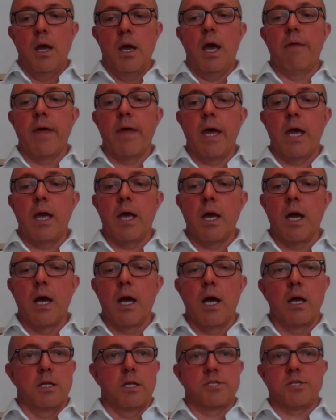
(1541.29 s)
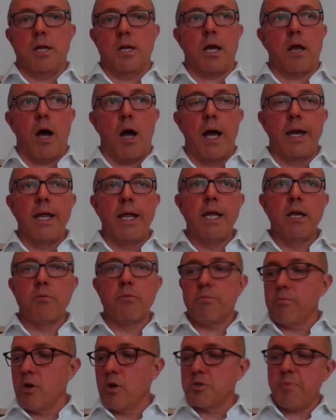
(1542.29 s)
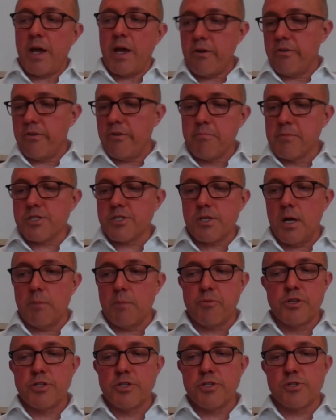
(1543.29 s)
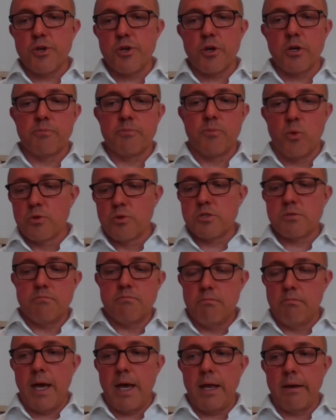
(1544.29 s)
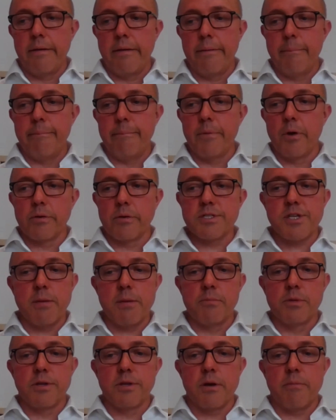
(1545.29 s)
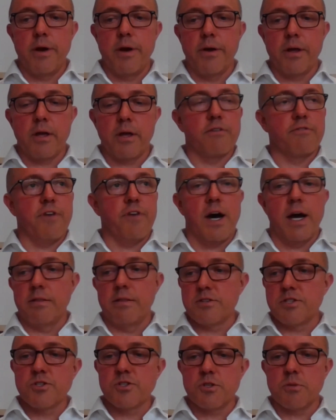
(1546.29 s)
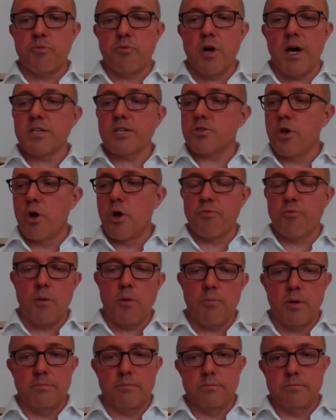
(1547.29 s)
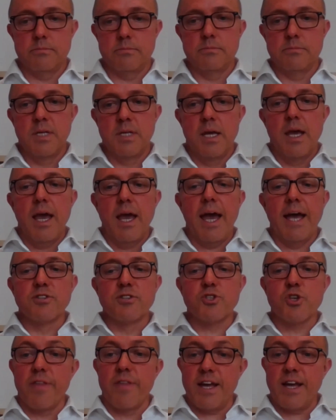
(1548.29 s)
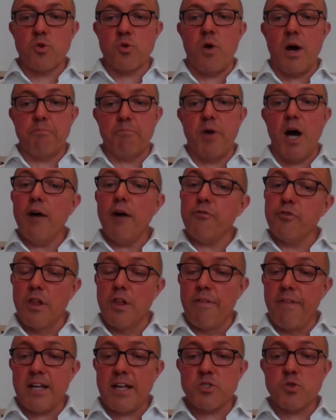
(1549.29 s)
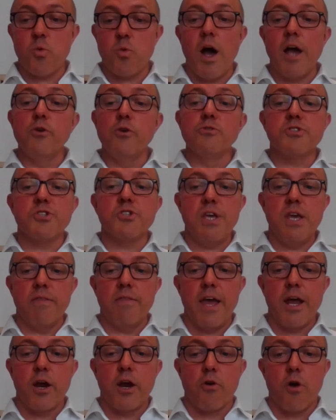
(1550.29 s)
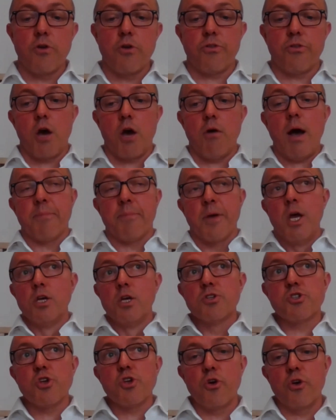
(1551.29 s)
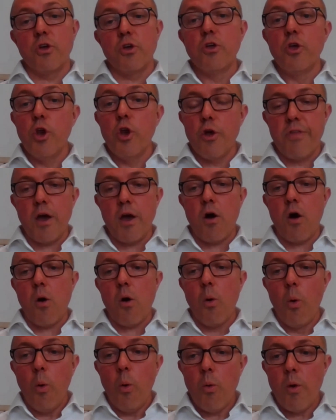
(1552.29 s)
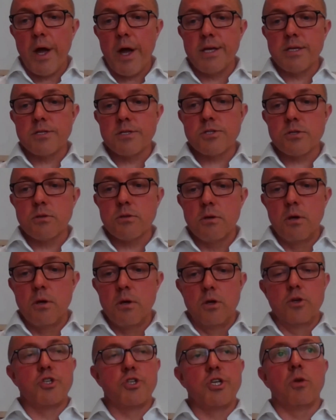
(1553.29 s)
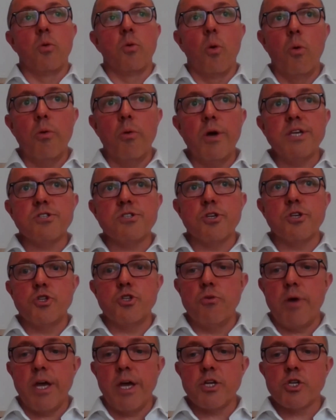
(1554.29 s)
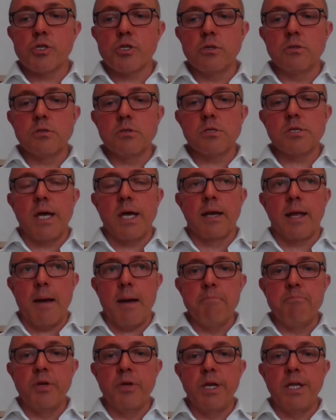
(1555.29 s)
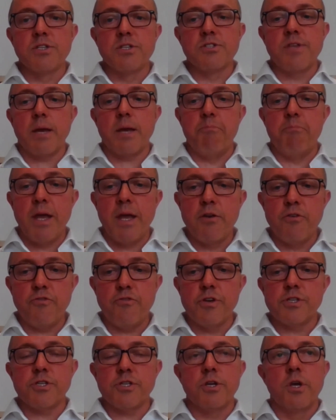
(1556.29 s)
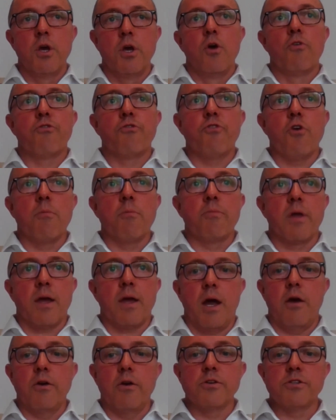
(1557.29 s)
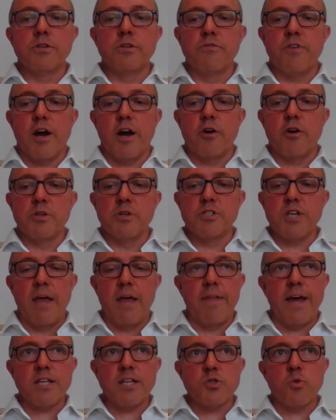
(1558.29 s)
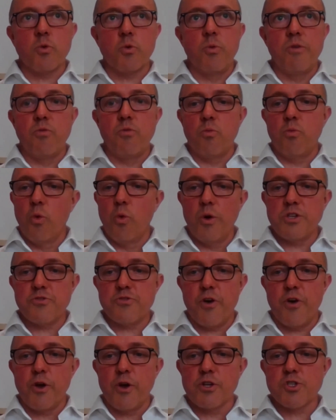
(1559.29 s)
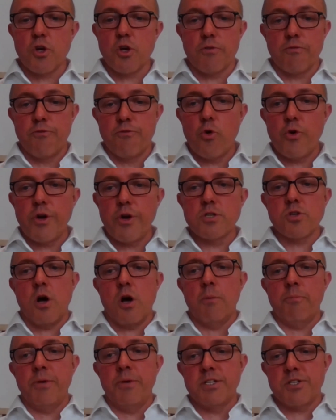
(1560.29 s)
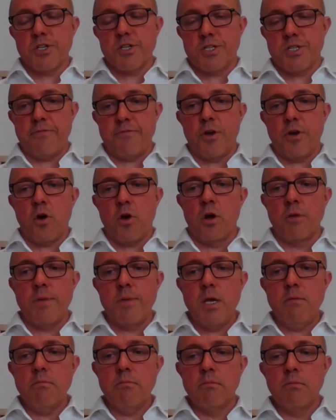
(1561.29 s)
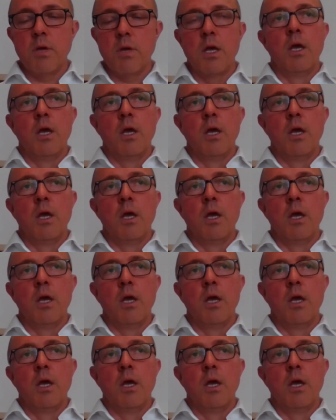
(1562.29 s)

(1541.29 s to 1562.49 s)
And it's like, I need those Patriot missile printed circuit boards made or assembled in America. Fine, this is the price, no problem. And so that's quite powerful, and that's why you're seeing their growth go up. So, there are always situations and companies that benefit from the current environment, and that's what we always focus on. For example, it's a tough economy.